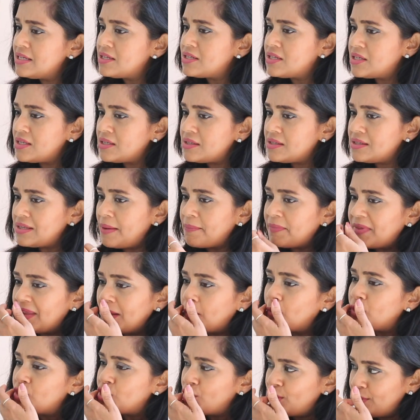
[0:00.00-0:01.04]
it
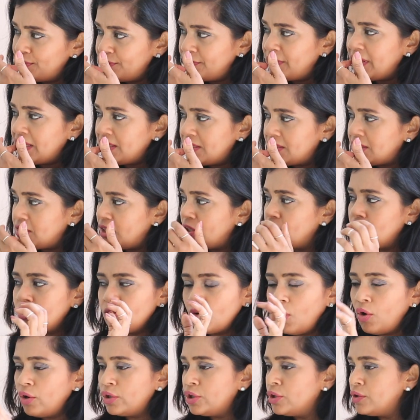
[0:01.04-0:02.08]
something which you have faced in
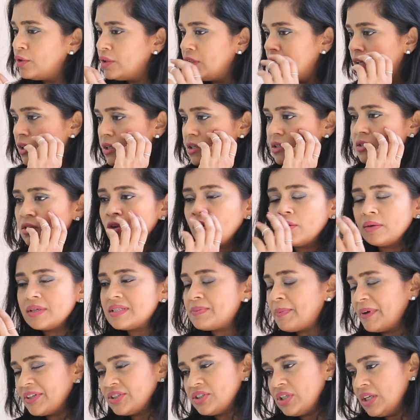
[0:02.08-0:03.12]
all your years, or
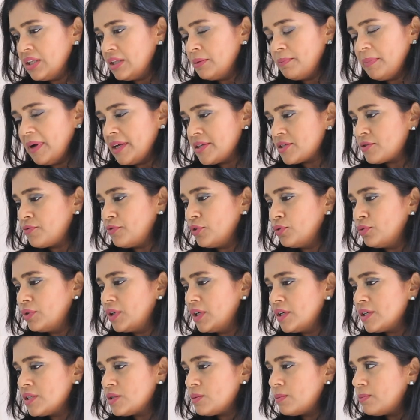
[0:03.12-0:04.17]
especially the past few
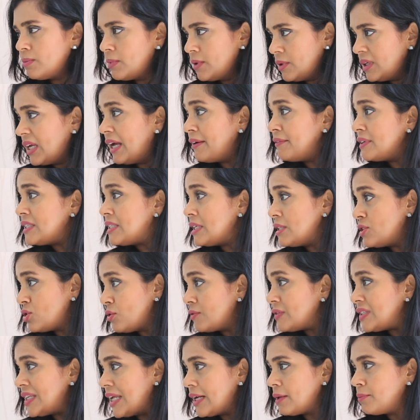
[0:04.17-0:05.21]
years, ever since
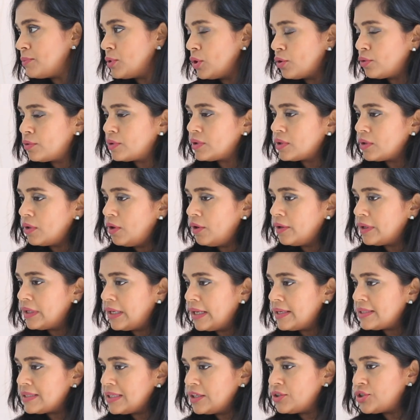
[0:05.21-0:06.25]
you've set up your own
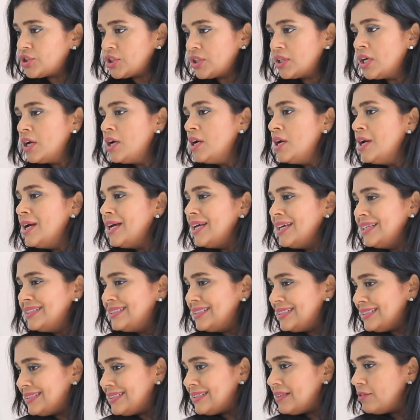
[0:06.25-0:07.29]
organization? Is
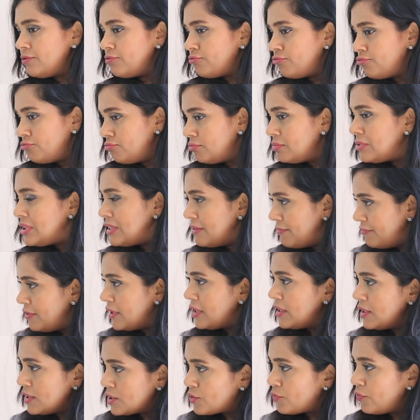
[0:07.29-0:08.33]
it
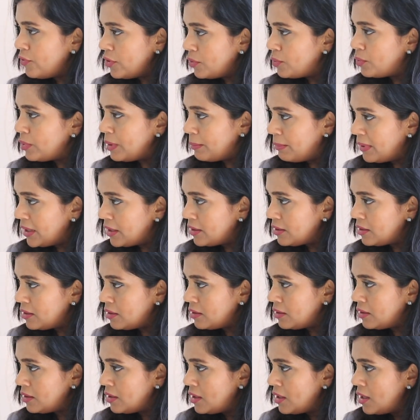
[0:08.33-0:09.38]
difficult for women?
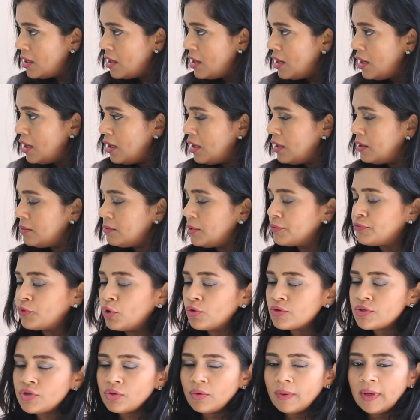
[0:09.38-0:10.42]
Of
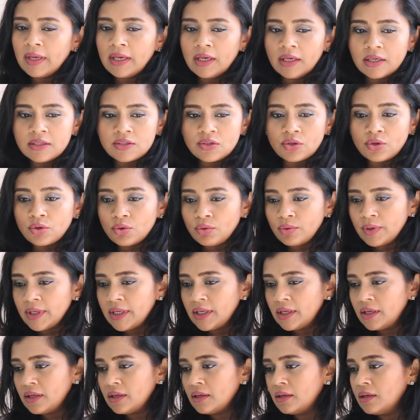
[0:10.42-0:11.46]
course, UAE is
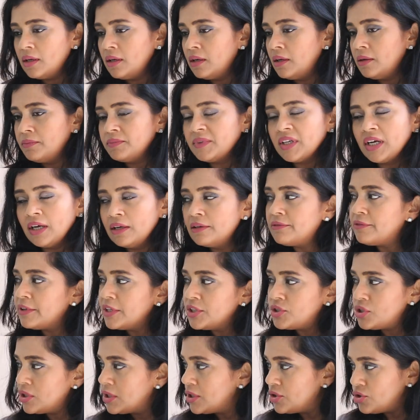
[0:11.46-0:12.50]
growing, the Gulf
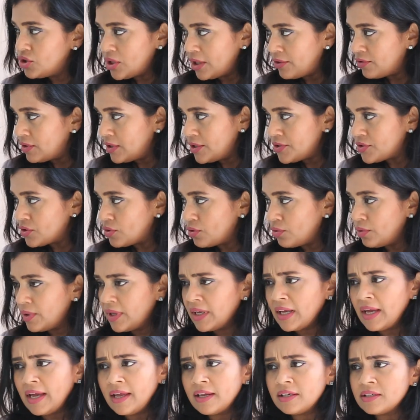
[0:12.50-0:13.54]
region in general is
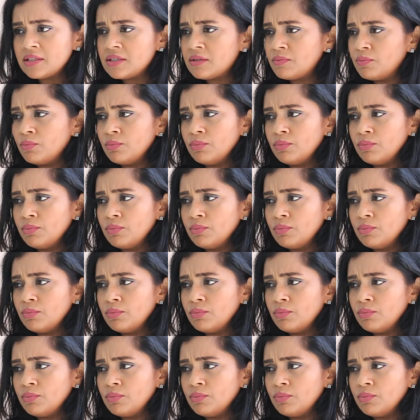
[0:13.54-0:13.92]
growing, and